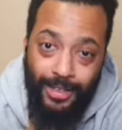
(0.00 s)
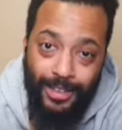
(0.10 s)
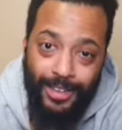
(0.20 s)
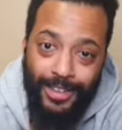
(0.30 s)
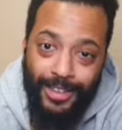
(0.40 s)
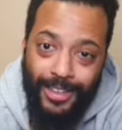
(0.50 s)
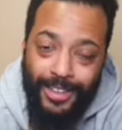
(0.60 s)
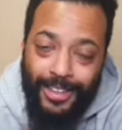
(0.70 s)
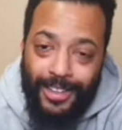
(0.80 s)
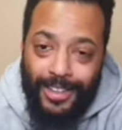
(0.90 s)

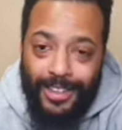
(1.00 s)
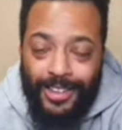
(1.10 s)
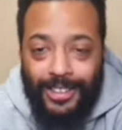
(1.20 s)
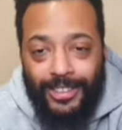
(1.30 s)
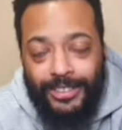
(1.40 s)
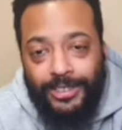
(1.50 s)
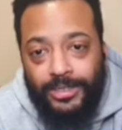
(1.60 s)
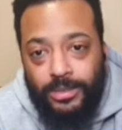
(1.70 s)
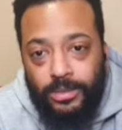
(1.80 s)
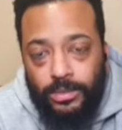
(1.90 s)

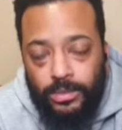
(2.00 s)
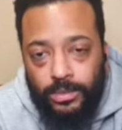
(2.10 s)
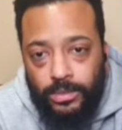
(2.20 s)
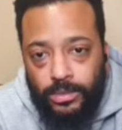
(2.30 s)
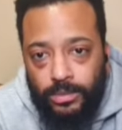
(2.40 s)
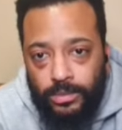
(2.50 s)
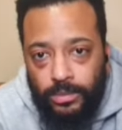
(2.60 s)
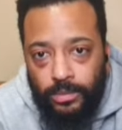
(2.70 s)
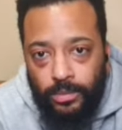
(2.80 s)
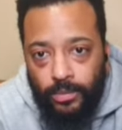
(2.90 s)

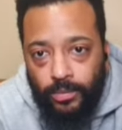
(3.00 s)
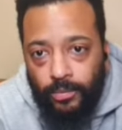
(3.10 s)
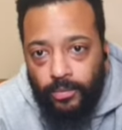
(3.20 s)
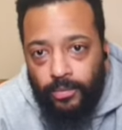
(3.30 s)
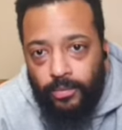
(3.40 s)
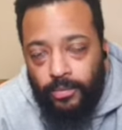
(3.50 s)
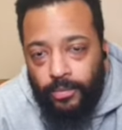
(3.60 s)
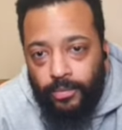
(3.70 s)
(silent)